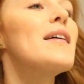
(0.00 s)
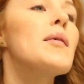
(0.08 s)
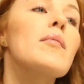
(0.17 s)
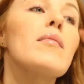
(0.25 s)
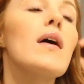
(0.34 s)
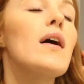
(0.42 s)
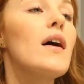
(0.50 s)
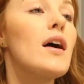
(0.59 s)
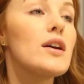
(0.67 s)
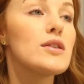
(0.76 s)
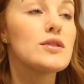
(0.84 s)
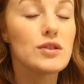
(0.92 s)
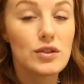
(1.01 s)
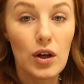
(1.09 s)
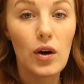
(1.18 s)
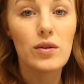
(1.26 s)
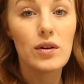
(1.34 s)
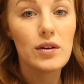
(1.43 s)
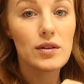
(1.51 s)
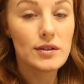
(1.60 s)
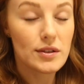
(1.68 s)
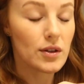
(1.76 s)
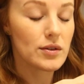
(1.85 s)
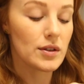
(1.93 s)
am so,
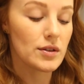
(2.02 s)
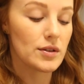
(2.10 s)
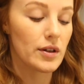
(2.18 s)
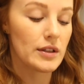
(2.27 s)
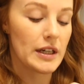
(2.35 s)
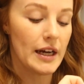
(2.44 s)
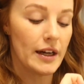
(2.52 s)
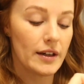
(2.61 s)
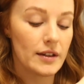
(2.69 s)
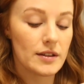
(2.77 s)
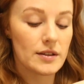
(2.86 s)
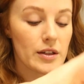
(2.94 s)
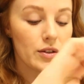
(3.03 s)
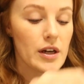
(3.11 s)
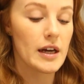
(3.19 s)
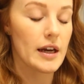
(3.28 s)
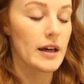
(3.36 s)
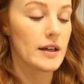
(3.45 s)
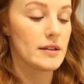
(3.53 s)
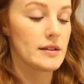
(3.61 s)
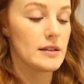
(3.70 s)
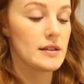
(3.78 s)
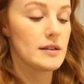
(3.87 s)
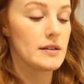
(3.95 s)
so, so, so tired. I'm gonna try and
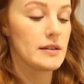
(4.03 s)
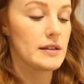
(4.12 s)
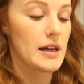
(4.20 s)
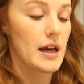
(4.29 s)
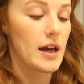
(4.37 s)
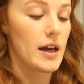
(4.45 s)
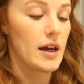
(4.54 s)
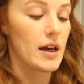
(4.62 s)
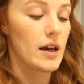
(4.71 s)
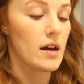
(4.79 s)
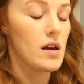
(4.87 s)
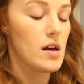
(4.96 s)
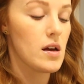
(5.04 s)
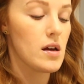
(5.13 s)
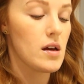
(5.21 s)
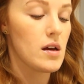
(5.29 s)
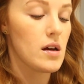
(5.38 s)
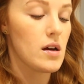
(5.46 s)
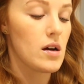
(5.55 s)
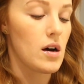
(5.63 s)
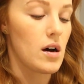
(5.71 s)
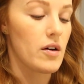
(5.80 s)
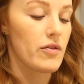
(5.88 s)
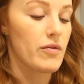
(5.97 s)
stay
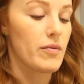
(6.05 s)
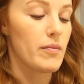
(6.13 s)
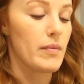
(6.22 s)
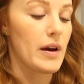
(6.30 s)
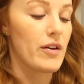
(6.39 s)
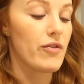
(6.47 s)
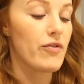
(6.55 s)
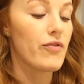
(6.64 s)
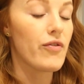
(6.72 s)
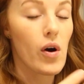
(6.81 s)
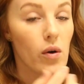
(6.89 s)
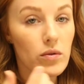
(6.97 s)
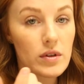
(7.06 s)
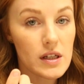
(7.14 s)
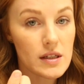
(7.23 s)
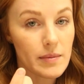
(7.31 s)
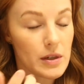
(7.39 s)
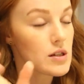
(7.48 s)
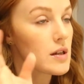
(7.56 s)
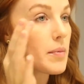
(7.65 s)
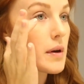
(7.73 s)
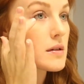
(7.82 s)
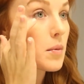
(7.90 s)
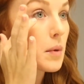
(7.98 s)
off my phone as much as I
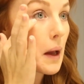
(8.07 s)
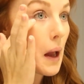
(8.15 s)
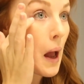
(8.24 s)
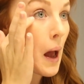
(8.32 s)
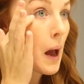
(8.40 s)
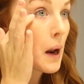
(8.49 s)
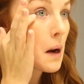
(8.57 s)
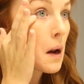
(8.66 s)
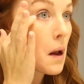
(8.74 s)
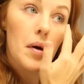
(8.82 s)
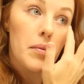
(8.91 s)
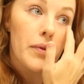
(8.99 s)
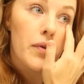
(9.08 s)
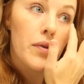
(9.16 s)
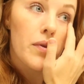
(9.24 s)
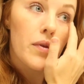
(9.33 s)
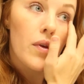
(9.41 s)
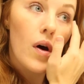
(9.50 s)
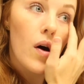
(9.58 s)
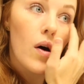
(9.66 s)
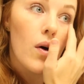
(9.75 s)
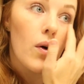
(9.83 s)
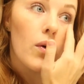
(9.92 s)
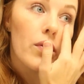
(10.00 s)
possibly can. I'm
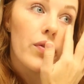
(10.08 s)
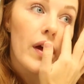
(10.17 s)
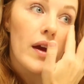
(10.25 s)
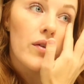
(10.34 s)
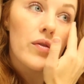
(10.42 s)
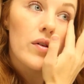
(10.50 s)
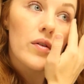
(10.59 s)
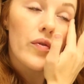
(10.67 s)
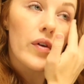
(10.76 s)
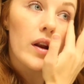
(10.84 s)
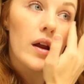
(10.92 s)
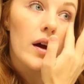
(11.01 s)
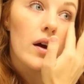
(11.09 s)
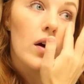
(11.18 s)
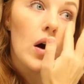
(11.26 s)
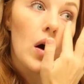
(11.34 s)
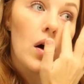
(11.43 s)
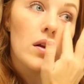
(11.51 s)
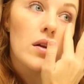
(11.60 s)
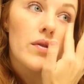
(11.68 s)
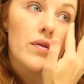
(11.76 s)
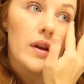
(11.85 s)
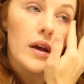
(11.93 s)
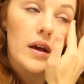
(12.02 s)
so thankful for like all
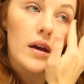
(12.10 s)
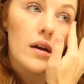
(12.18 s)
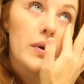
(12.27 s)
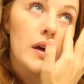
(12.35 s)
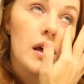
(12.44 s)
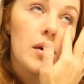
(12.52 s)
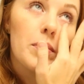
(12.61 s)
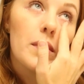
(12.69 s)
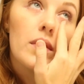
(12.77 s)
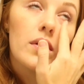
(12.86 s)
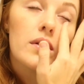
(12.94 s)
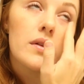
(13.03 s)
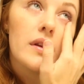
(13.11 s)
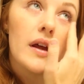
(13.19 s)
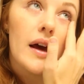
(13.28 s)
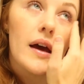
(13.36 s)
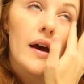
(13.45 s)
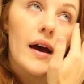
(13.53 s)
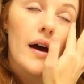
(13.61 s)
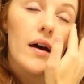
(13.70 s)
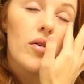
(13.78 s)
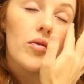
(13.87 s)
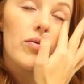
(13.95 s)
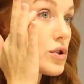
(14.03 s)
of the people that
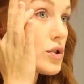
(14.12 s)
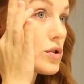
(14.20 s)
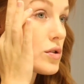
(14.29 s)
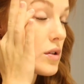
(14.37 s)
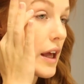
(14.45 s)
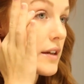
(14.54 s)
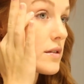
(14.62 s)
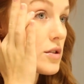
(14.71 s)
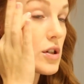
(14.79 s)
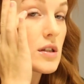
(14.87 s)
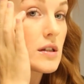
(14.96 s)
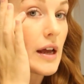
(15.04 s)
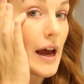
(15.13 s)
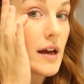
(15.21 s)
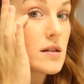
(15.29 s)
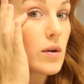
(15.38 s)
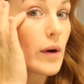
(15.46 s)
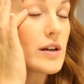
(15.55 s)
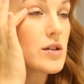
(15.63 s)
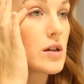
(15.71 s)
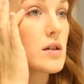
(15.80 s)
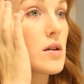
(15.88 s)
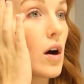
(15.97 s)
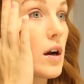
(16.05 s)
have like just asked
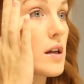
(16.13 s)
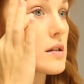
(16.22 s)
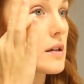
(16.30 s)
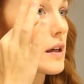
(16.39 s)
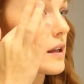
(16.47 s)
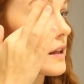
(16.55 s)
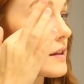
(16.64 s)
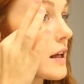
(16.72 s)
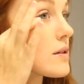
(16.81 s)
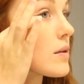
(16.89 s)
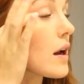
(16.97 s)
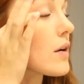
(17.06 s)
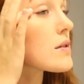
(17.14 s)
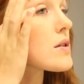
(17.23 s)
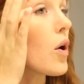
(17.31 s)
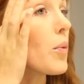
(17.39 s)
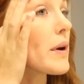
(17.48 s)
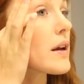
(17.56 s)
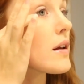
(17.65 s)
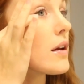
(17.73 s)
questions honestly. Like that's what I was hoping